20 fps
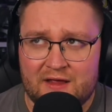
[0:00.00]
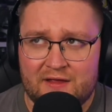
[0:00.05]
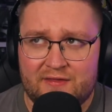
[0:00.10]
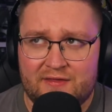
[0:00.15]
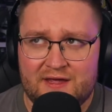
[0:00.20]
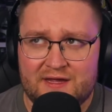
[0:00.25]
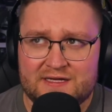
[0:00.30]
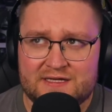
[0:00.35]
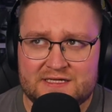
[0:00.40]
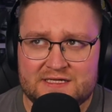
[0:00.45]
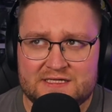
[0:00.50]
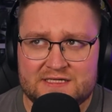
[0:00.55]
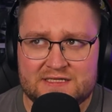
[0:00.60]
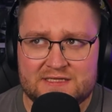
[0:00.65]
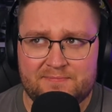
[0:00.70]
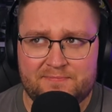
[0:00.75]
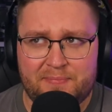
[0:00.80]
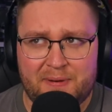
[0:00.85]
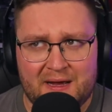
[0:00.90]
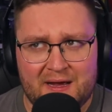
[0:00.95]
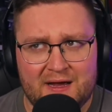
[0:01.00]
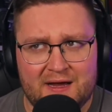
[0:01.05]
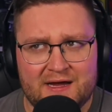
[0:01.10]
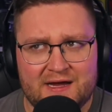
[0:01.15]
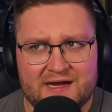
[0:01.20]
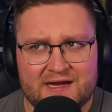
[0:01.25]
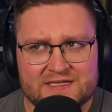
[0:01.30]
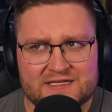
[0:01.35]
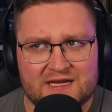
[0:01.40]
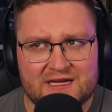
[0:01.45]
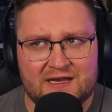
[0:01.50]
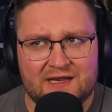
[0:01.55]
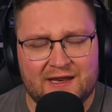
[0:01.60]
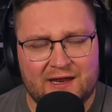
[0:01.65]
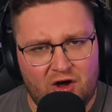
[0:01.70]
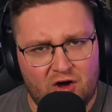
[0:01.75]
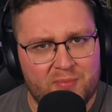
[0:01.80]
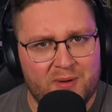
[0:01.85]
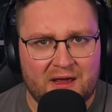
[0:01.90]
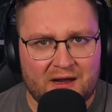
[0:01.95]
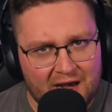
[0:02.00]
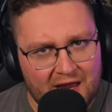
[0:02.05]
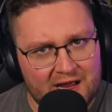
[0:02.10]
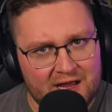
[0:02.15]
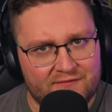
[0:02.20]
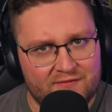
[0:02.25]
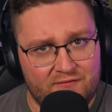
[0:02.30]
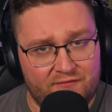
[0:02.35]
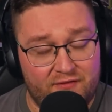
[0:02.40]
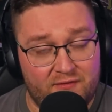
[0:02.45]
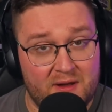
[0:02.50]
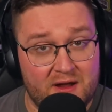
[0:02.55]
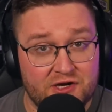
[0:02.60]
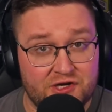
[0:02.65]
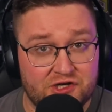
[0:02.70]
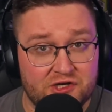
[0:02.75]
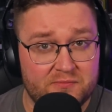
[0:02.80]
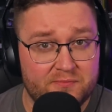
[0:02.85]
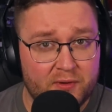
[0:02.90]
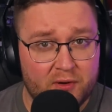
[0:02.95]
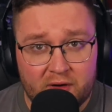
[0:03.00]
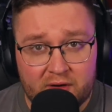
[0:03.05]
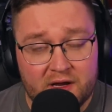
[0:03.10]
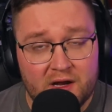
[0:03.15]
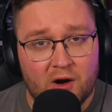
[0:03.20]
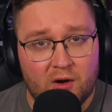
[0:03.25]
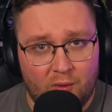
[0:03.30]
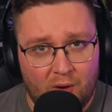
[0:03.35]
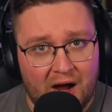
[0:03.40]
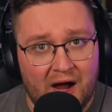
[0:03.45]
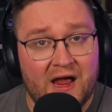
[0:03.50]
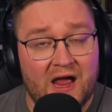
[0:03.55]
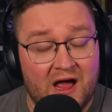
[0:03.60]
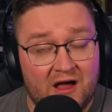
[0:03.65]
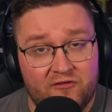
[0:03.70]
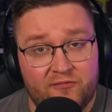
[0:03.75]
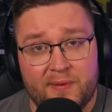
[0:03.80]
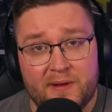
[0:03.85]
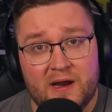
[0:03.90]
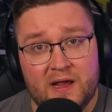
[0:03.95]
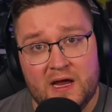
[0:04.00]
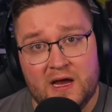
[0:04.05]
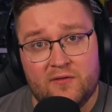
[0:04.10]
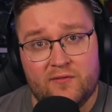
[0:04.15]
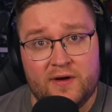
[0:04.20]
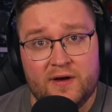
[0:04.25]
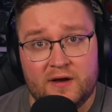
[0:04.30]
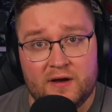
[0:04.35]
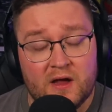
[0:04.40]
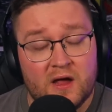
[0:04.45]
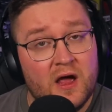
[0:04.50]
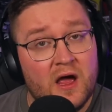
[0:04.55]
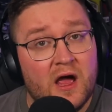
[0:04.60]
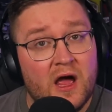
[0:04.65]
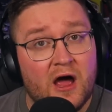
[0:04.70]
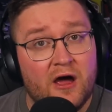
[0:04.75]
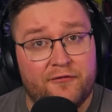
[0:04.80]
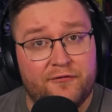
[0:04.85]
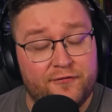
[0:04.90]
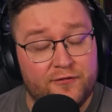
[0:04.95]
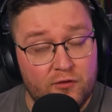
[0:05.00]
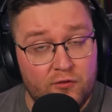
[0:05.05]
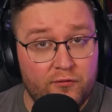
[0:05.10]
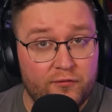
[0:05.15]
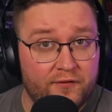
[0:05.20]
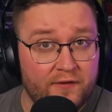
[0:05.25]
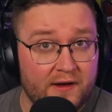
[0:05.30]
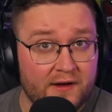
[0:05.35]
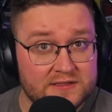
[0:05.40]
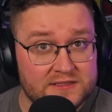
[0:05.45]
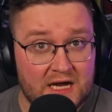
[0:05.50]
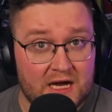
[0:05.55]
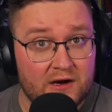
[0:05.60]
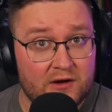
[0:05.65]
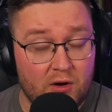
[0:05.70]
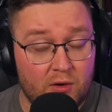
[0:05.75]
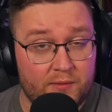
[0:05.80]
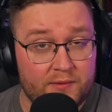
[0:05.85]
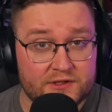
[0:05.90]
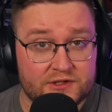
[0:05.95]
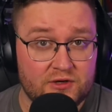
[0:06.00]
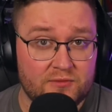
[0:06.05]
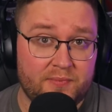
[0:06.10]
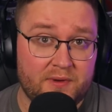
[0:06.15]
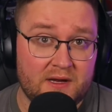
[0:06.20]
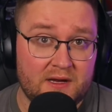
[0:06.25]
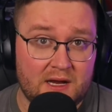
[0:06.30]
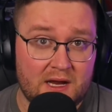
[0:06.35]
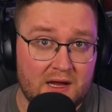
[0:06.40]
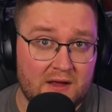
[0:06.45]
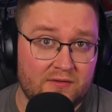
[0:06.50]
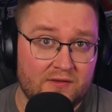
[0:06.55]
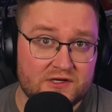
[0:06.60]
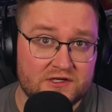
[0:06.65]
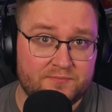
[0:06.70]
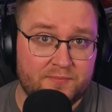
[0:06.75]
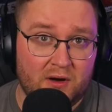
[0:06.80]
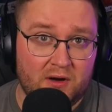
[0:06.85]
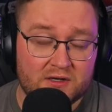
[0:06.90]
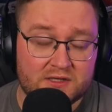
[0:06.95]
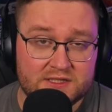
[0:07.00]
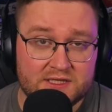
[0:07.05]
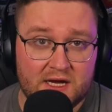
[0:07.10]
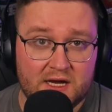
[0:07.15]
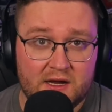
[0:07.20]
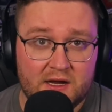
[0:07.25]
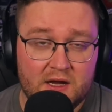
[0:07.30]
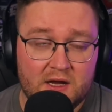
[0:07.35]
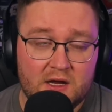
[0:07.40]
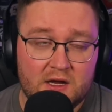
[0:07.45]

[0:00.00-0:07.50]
this part is a little bit light of information, but, you know, I have been hearing a few things that are going to be in this box set.